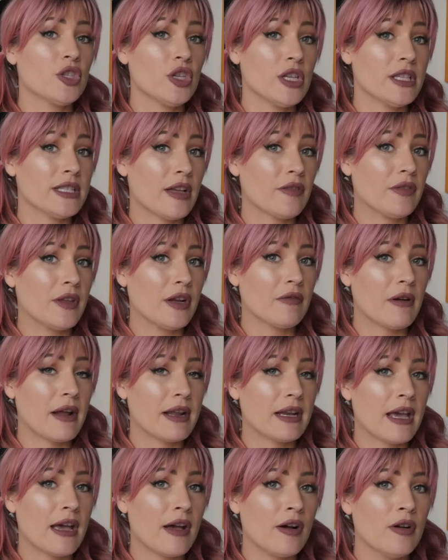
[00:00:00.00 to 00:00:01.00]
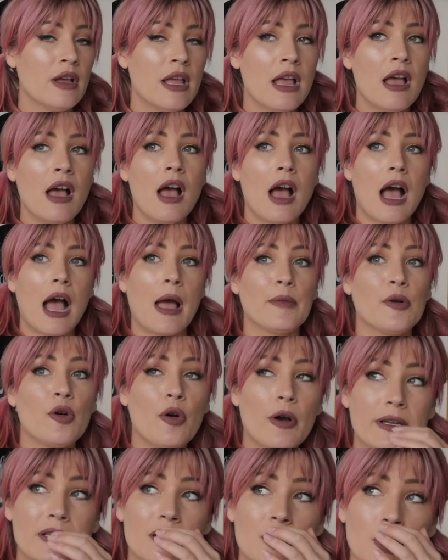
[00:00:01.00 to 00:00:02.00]
cheese out there right now. I'm
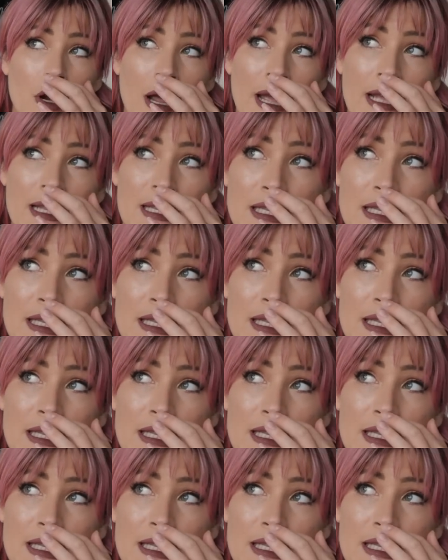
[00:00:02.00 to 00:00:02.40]
going to try and